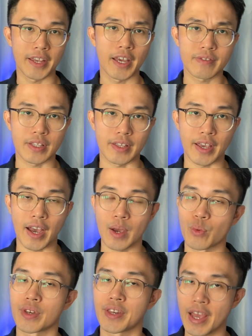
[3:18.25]
the end of the day, I
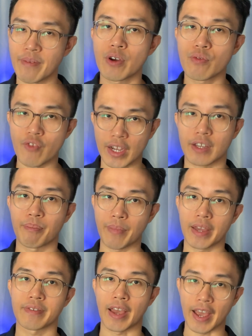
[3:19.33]
would never
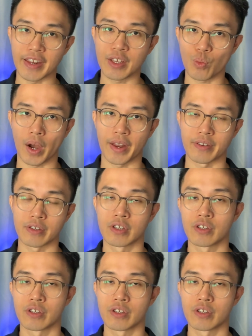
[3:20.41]
recommend anyone